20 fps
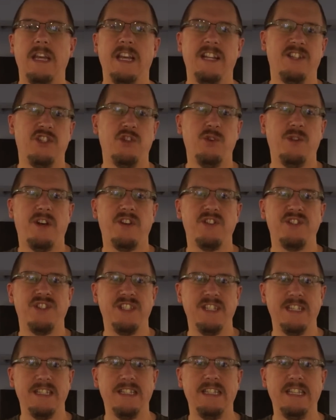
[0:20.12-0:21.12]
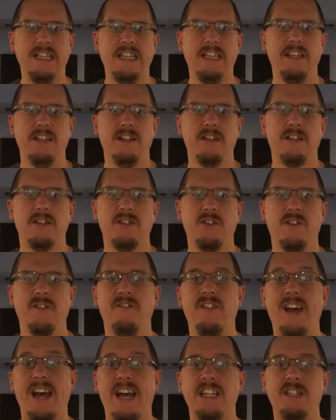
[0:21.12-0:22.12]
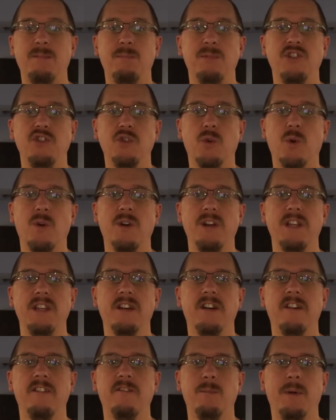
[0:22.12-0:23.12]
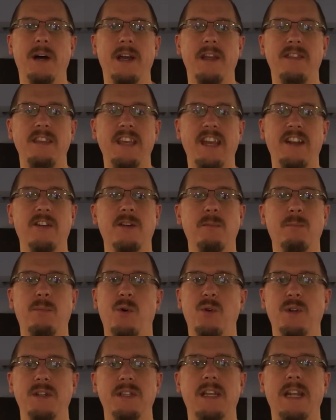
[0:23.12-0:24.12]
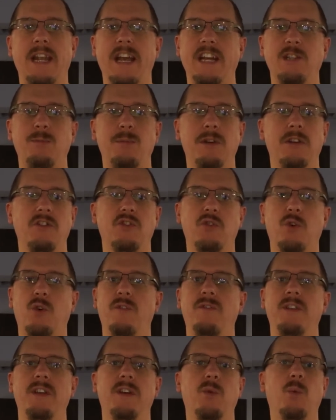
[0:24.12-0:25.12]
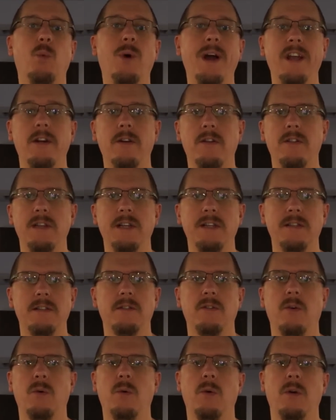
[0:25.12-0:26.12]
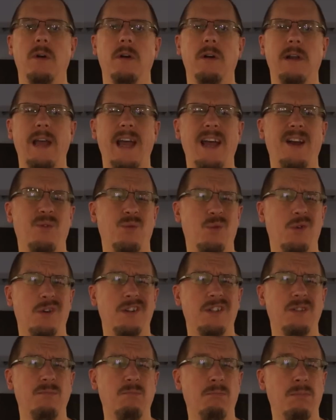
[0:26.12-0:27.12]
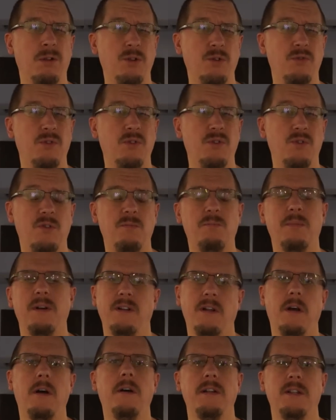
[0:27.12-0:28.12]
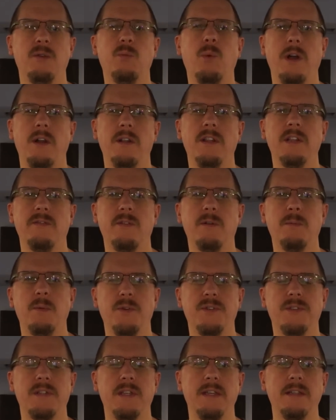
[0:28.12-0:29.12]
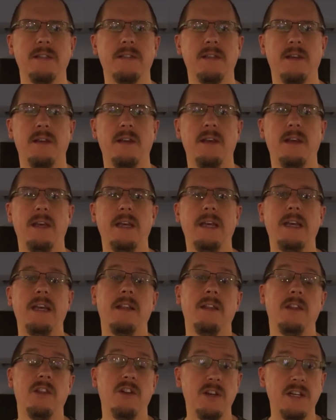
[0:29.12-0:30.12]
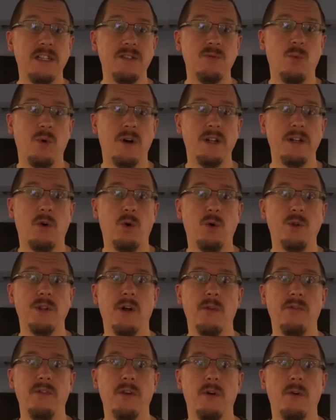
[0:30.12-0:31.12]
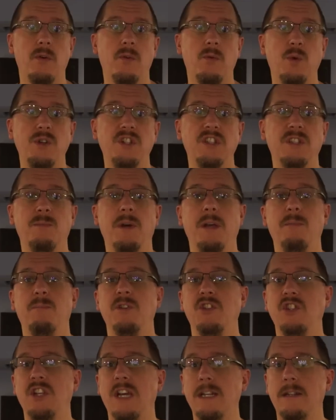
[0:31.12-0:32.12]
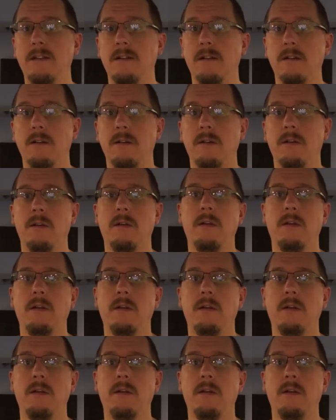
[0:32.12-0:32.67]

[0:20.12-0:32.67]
It's 2016, so the vast majority of my theater components can actually be controlled via wireless or at worst Bluetooth, but no, it's wireless for most things. There is one holdout though, which is my projector.